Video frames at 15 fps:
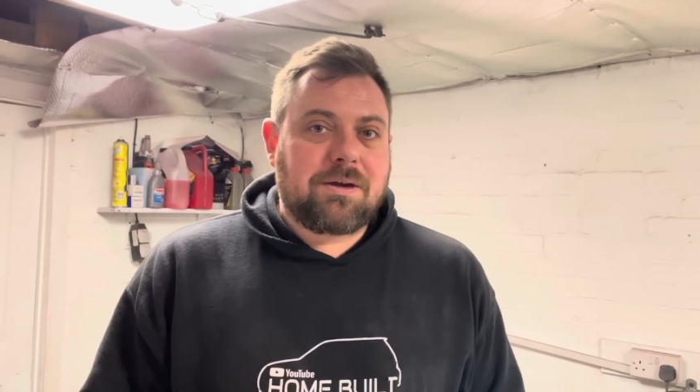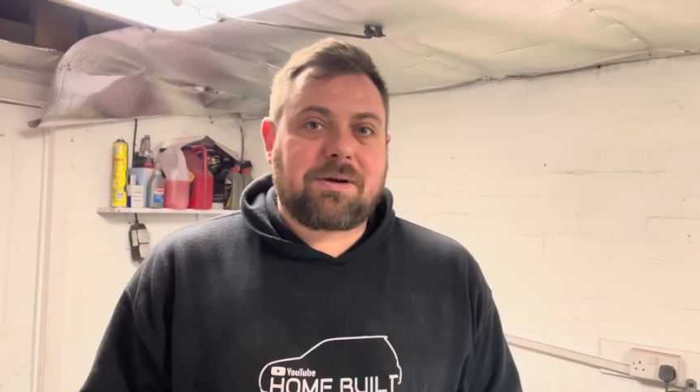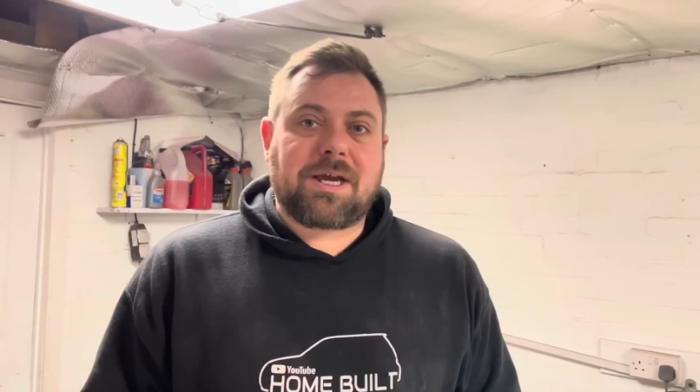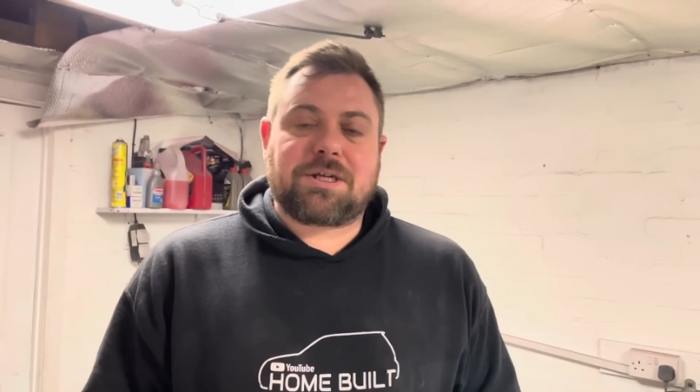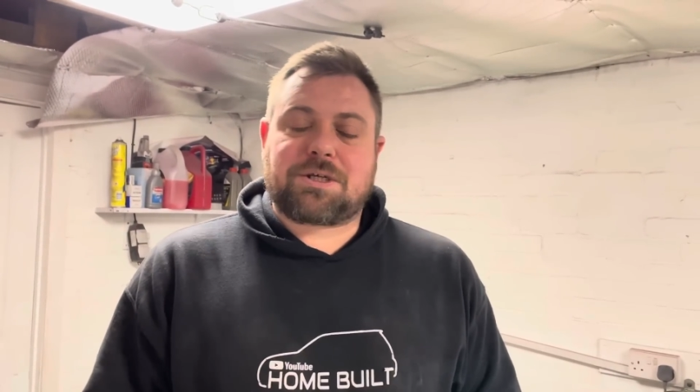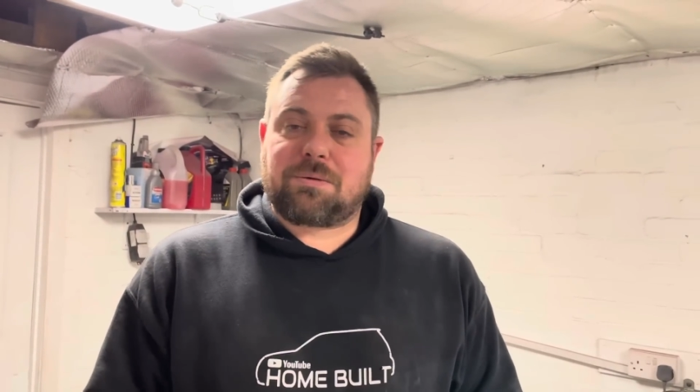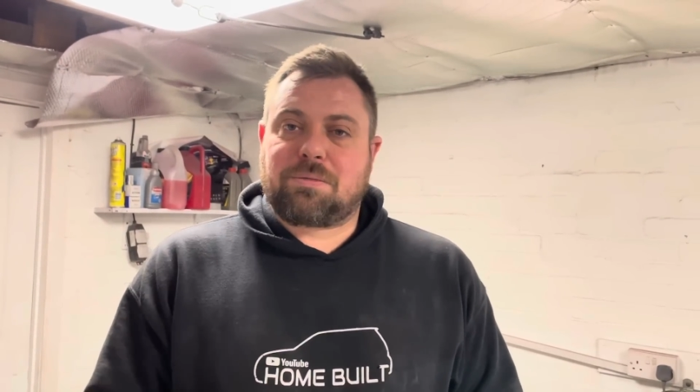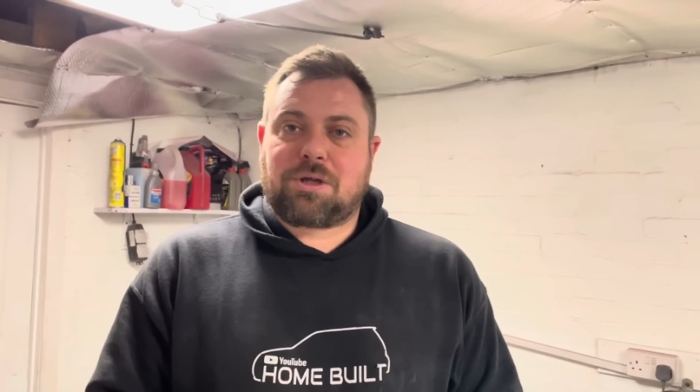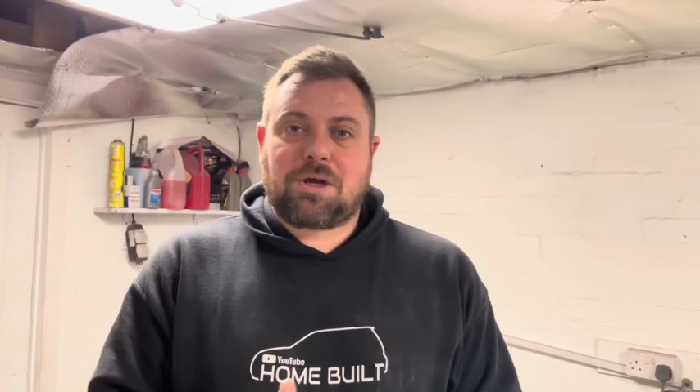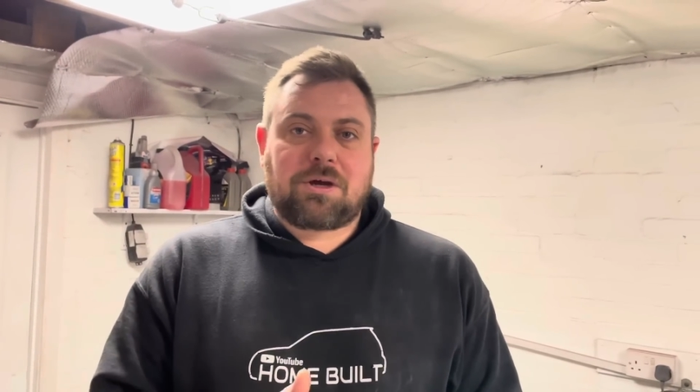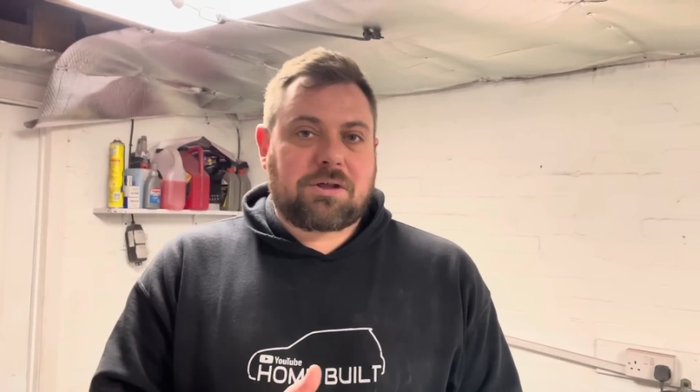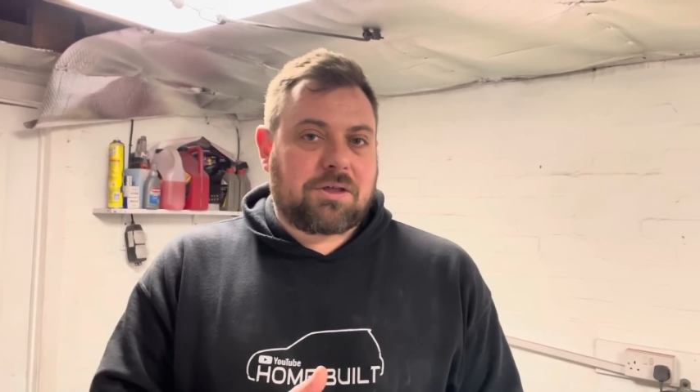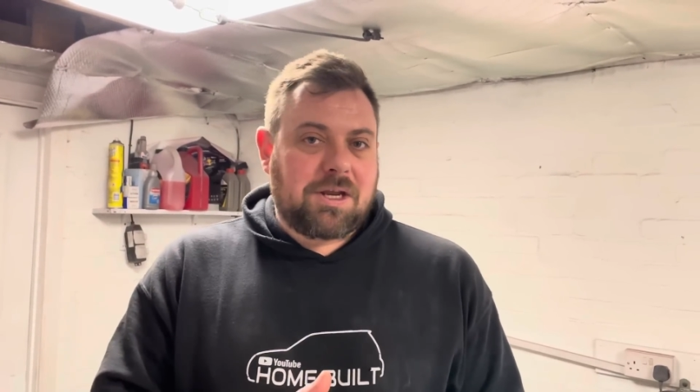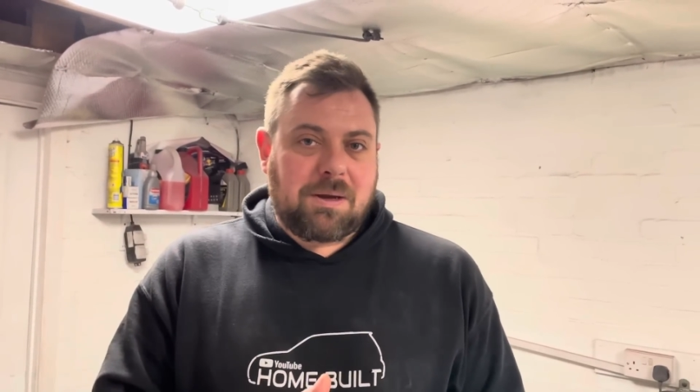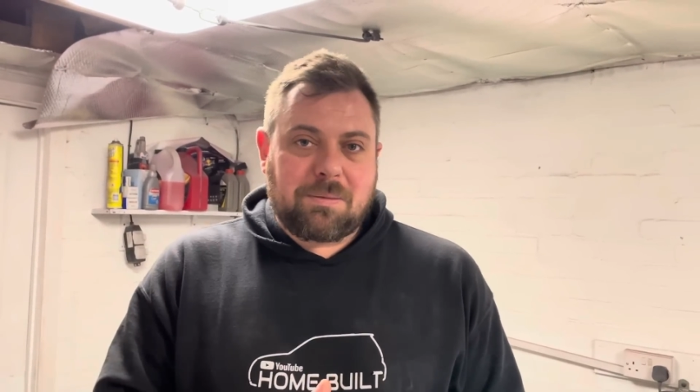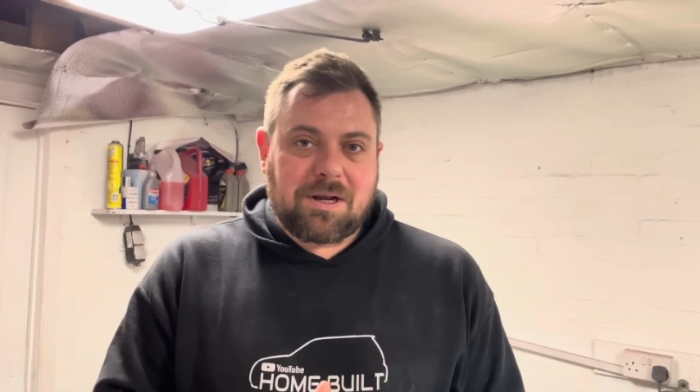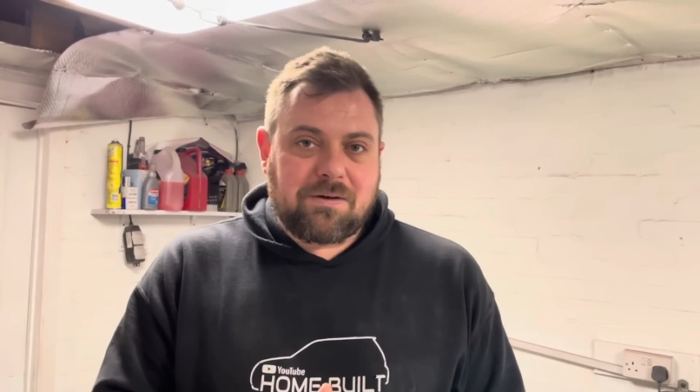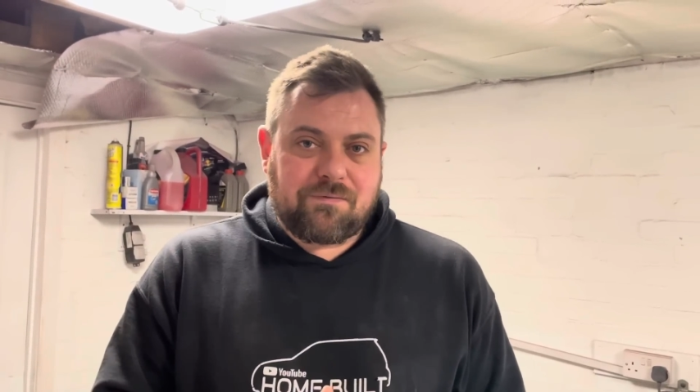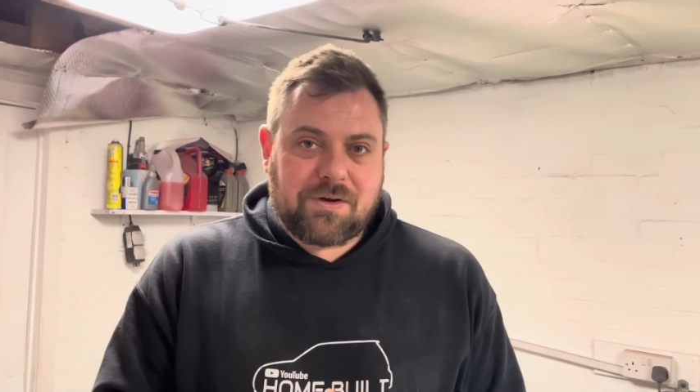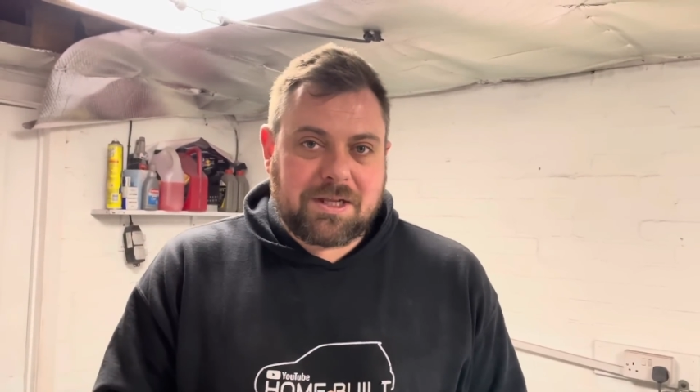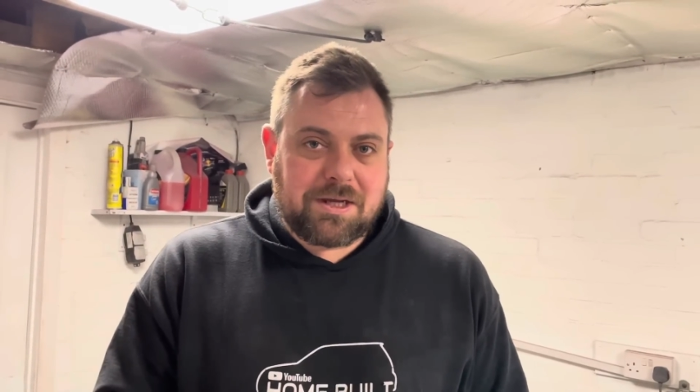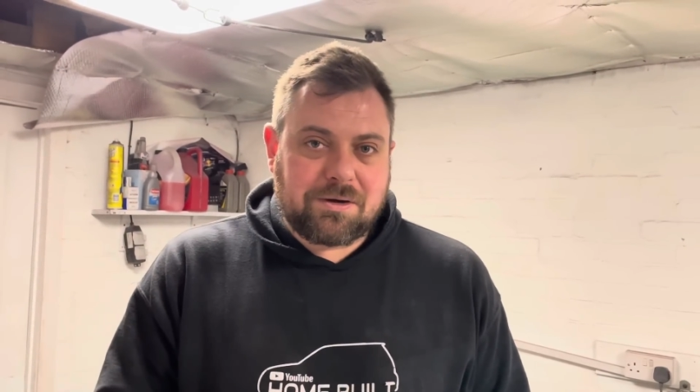get some 2 or 3 minute
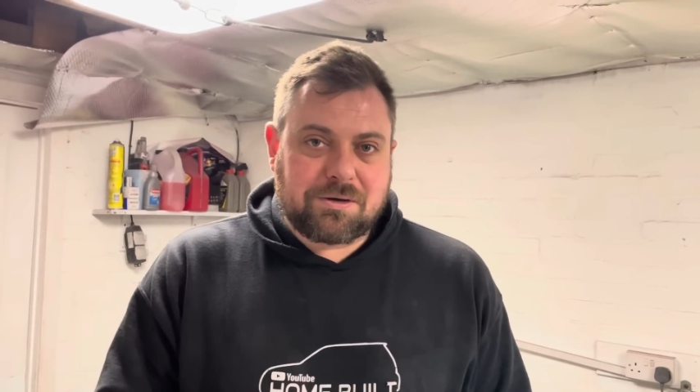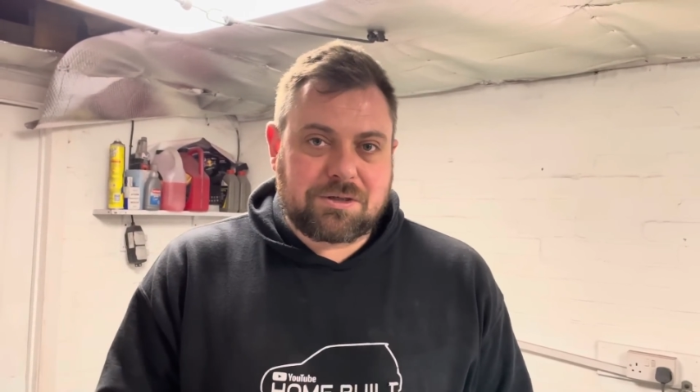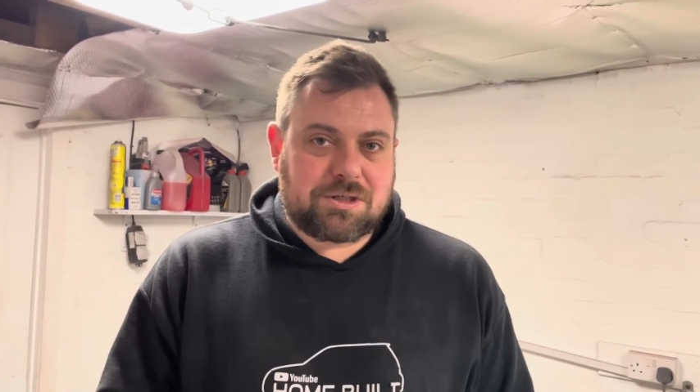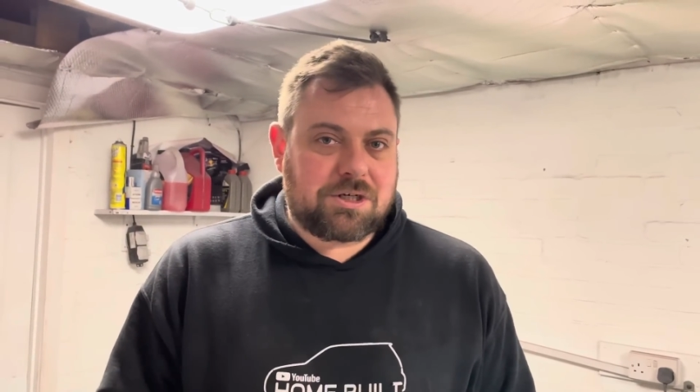videos,